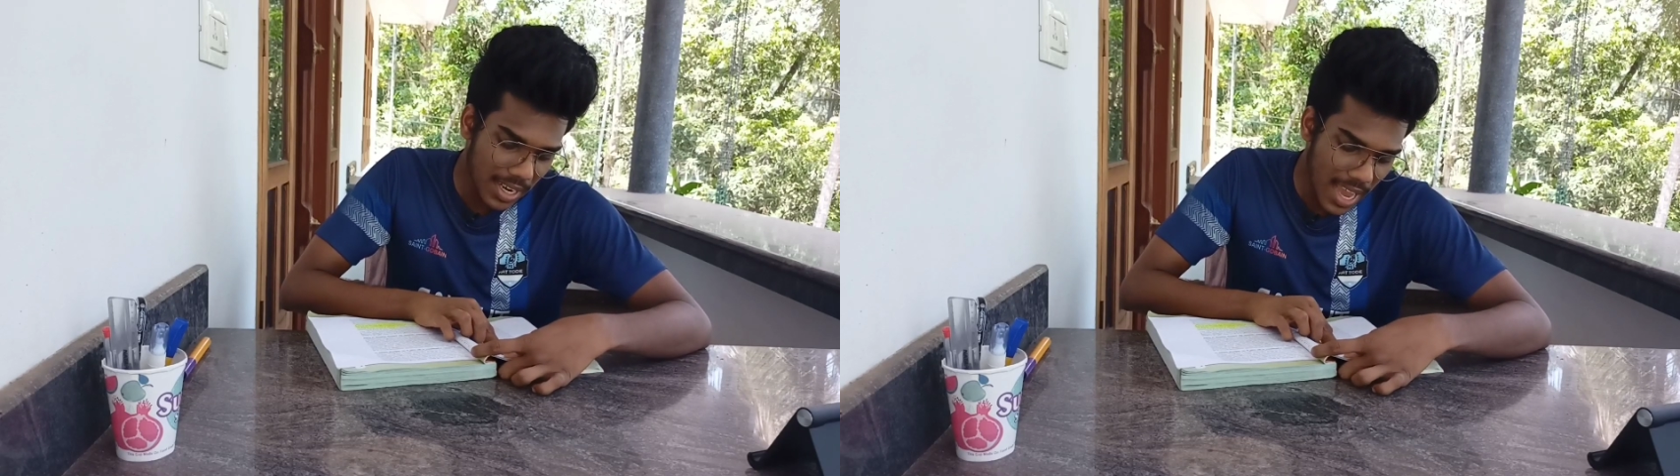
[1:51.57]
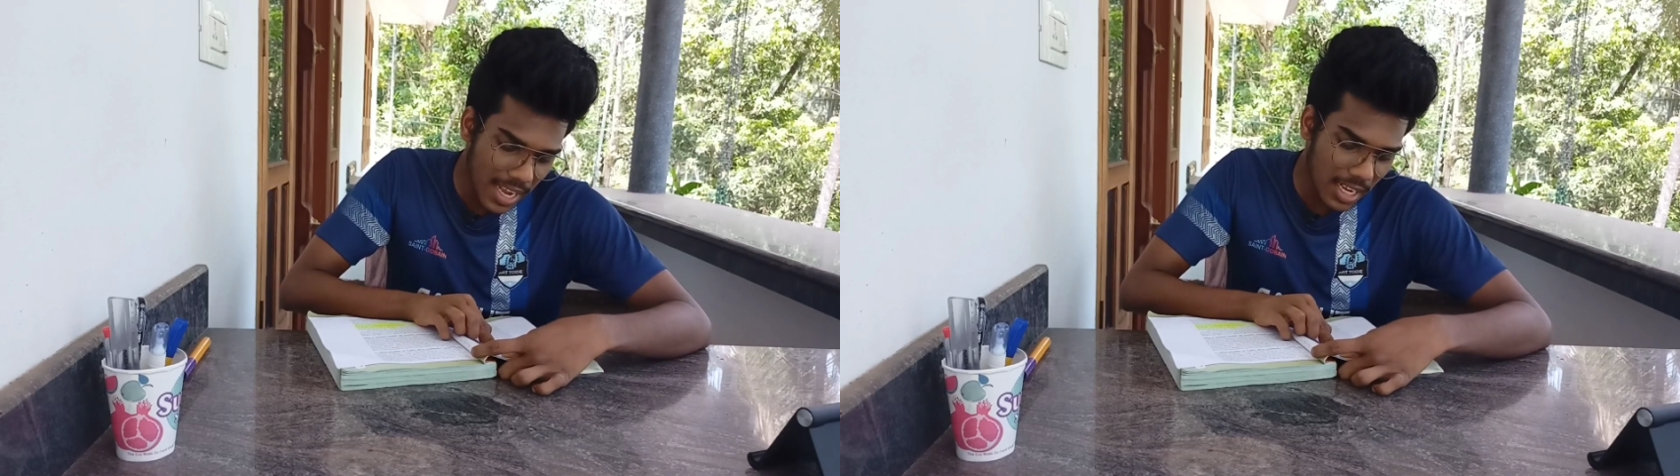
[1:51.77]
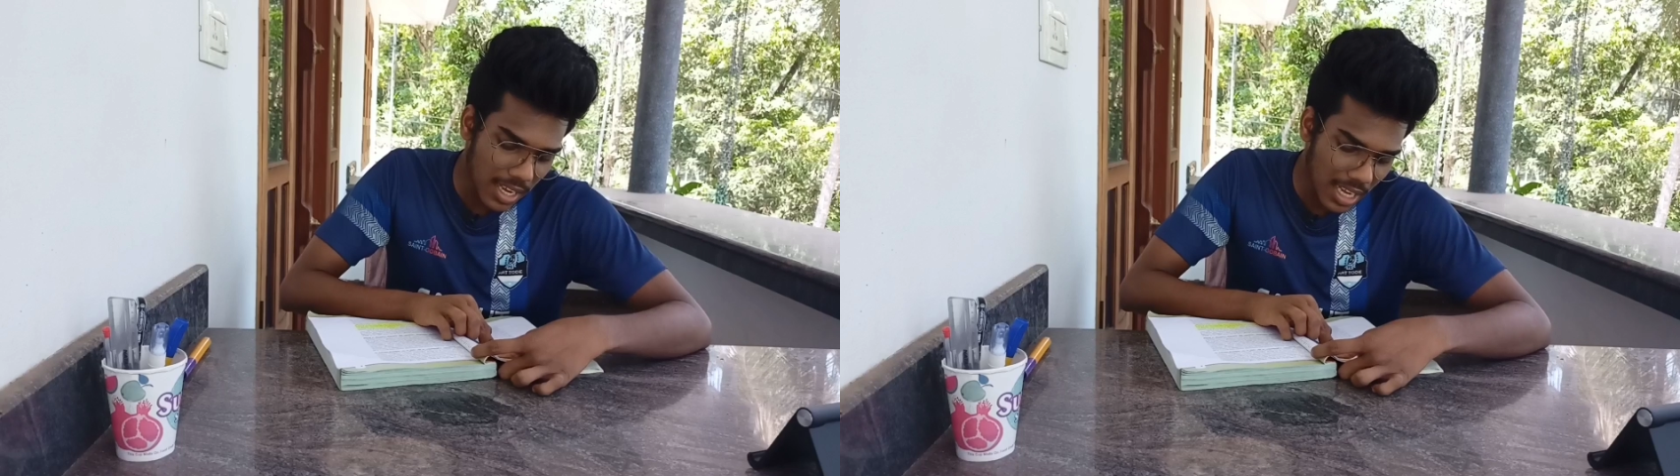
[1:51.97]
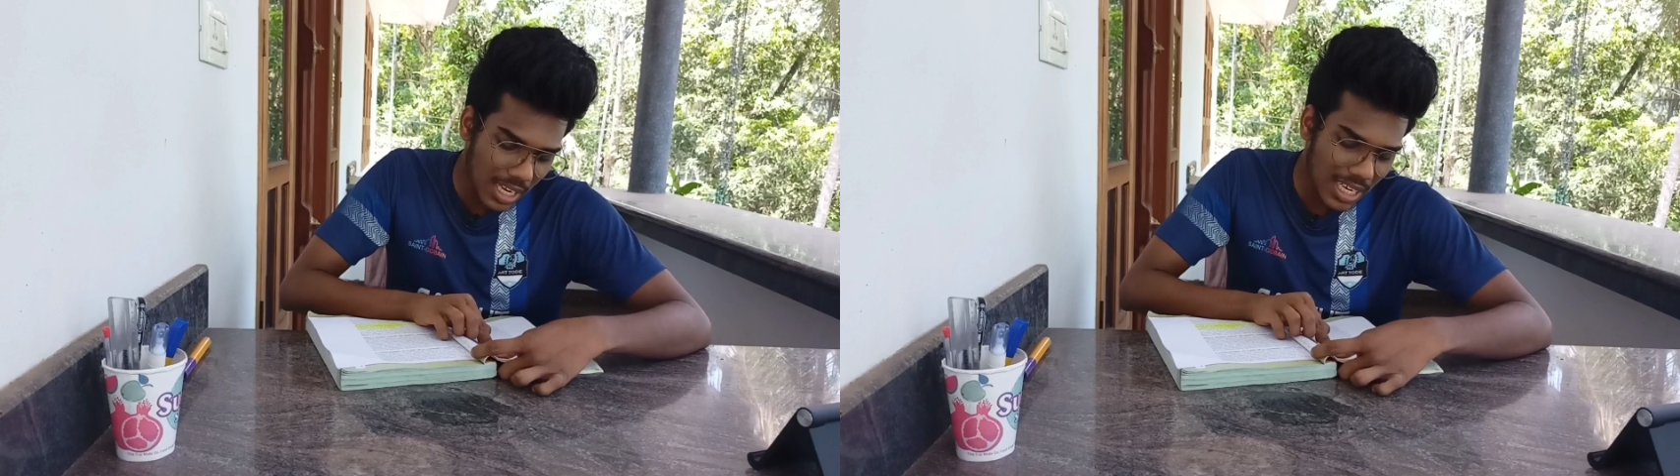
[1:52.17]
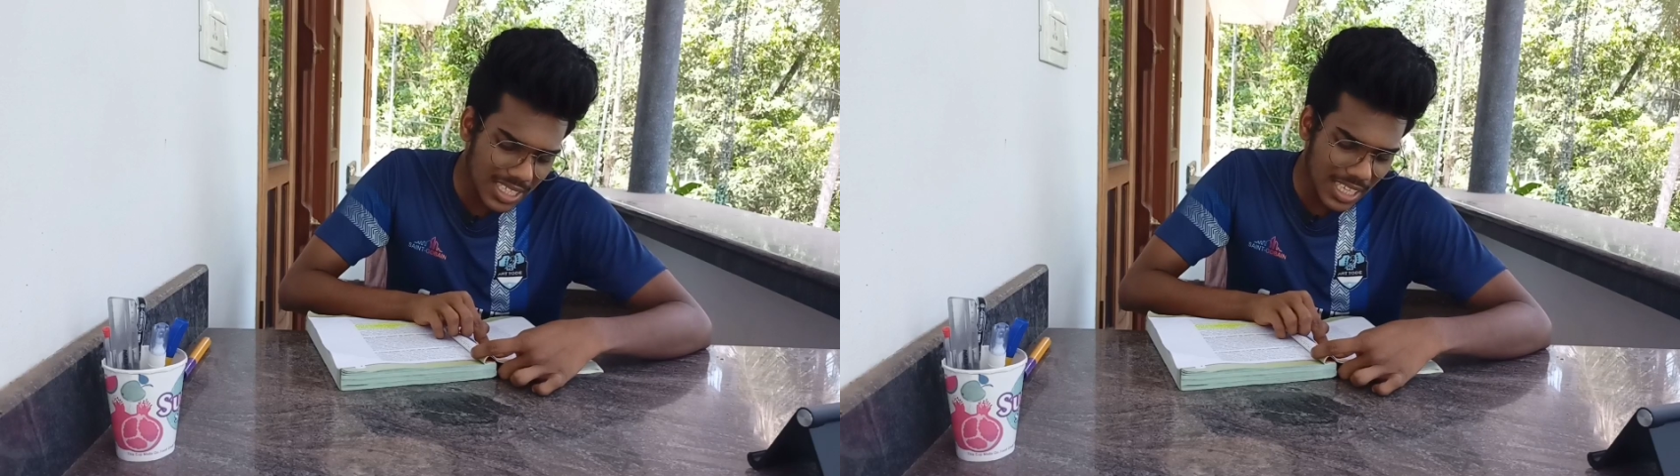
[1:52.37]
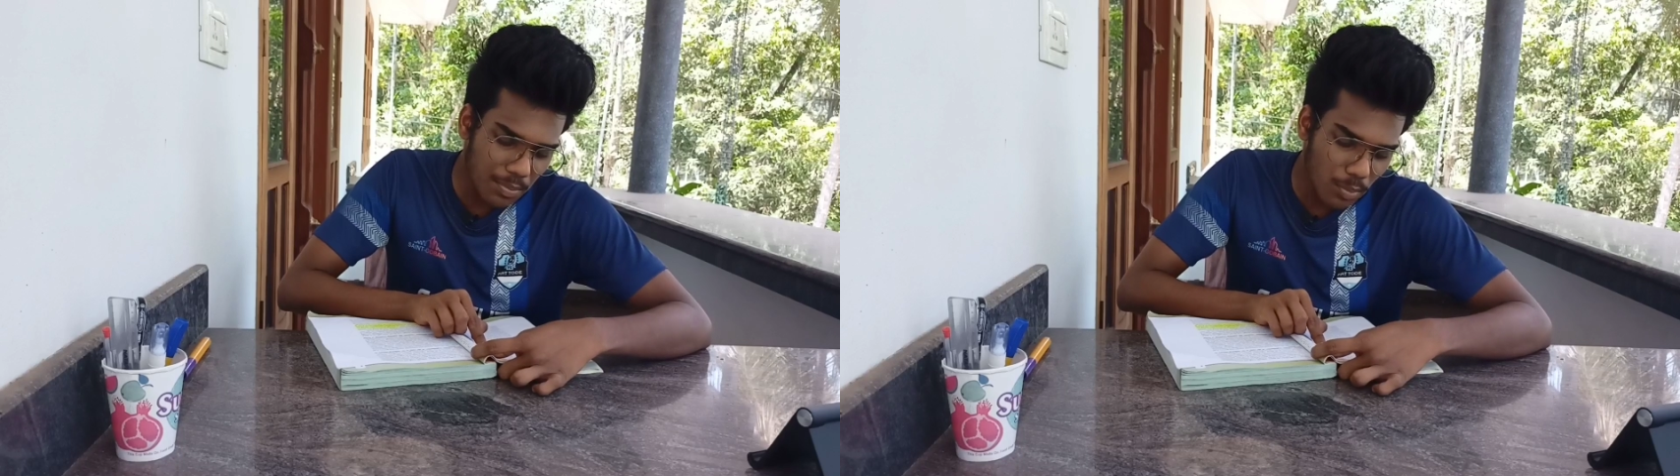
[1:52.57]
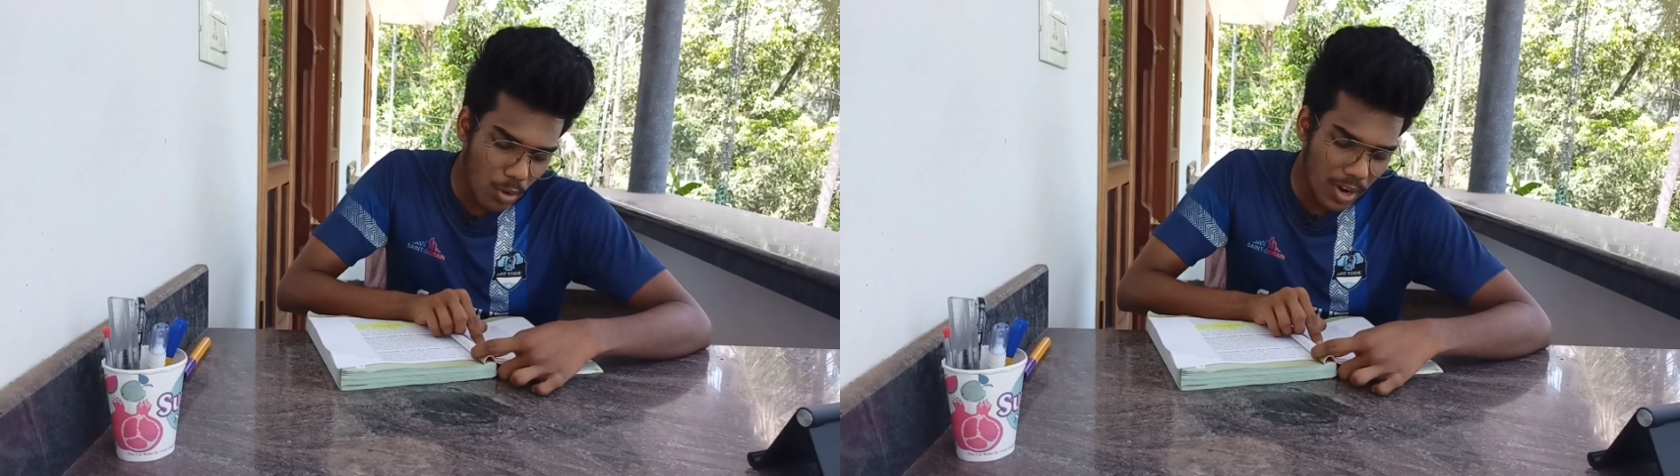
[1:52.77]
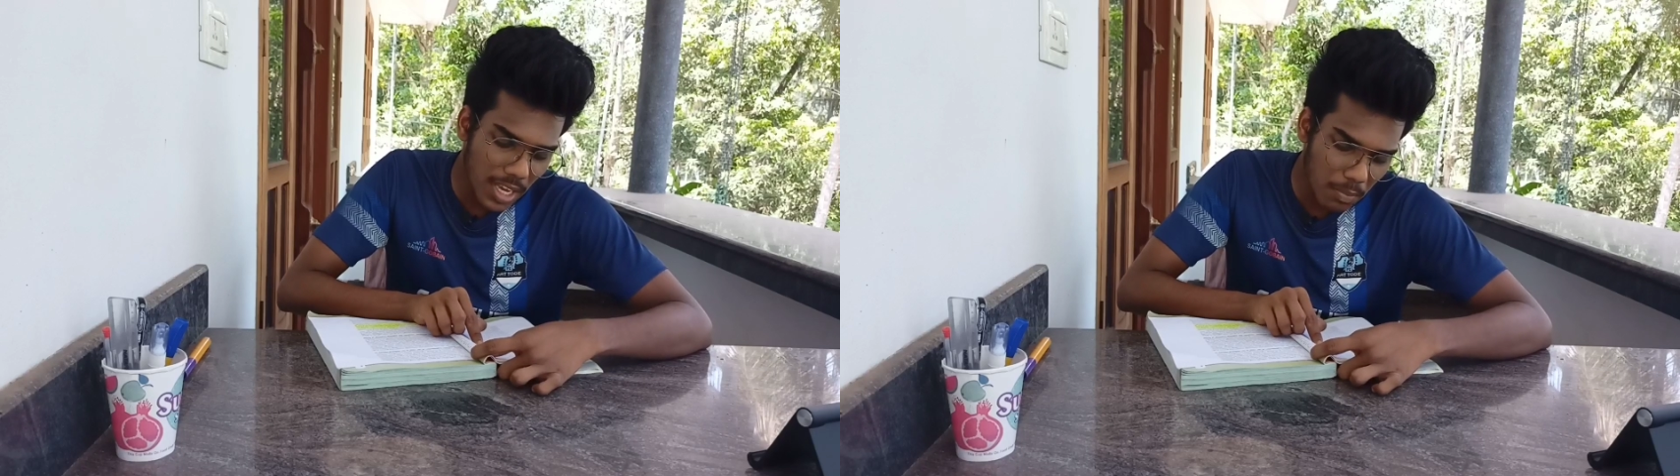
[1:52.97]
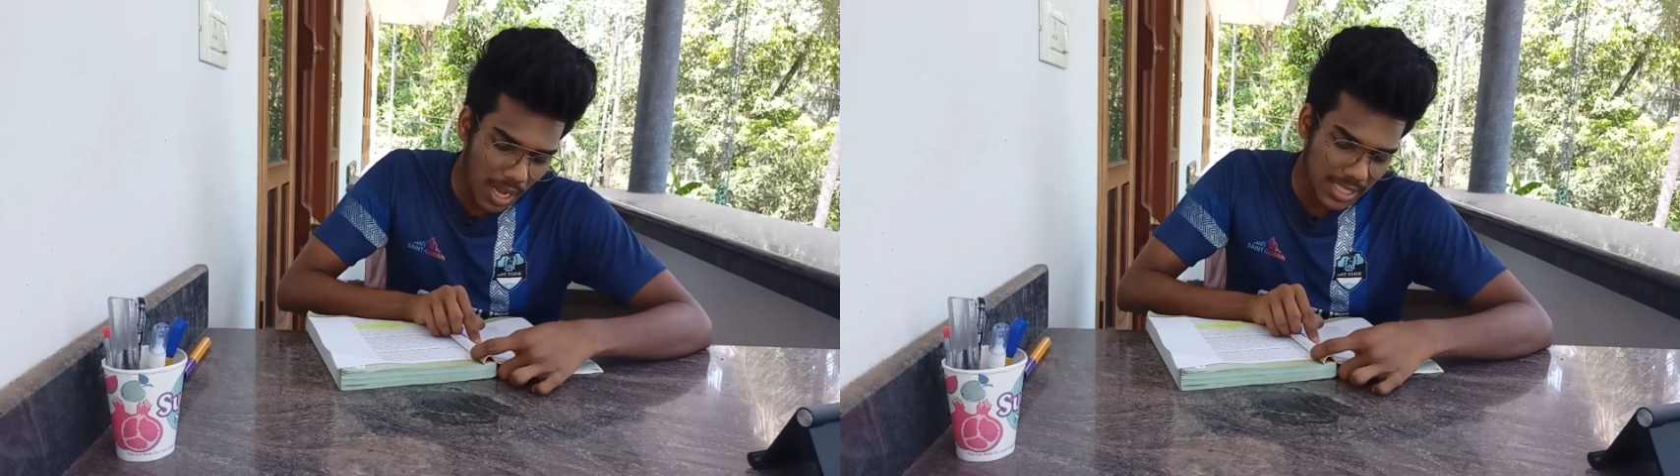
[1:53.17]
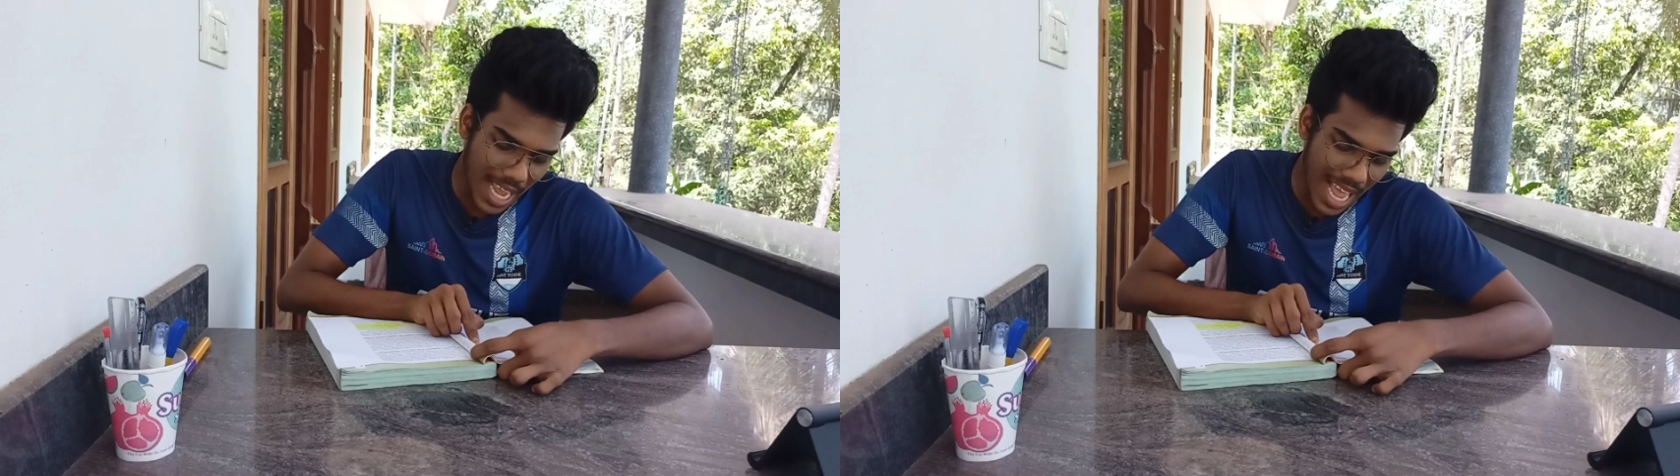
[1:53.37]
take increase in body
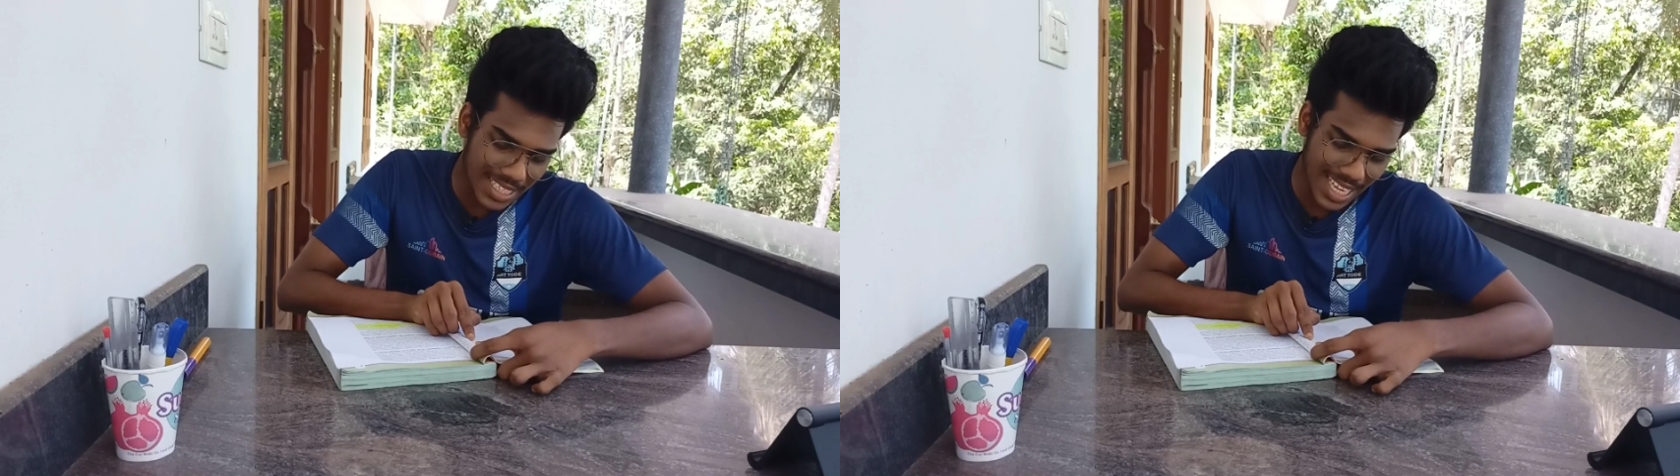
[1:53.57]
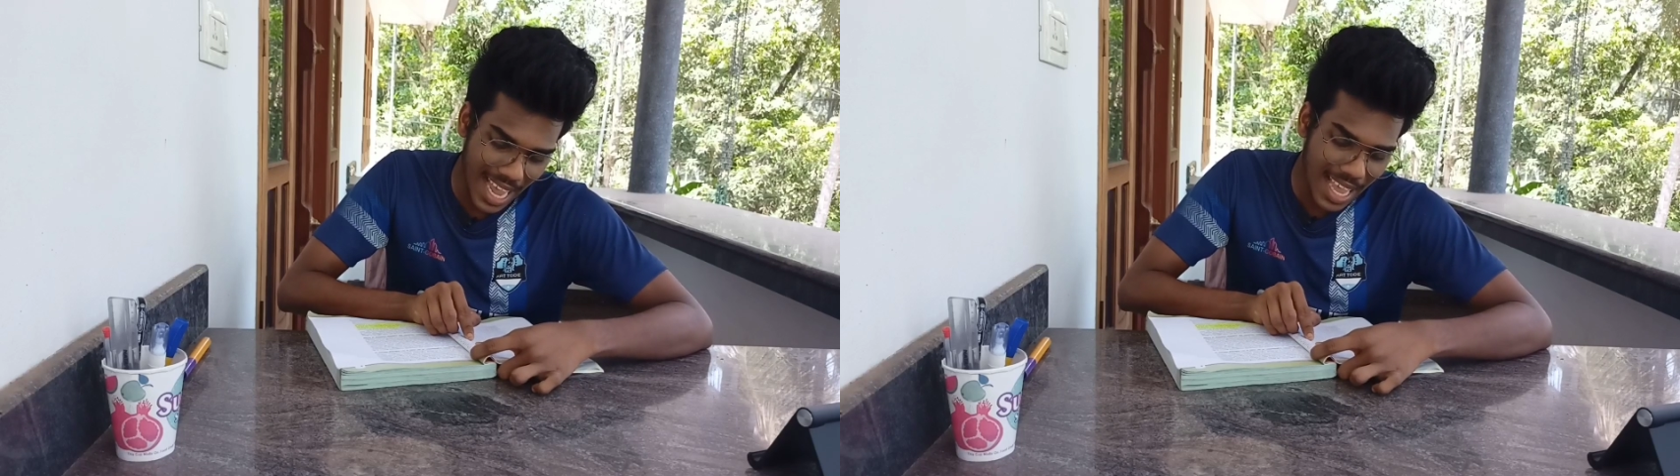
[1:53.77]
mass as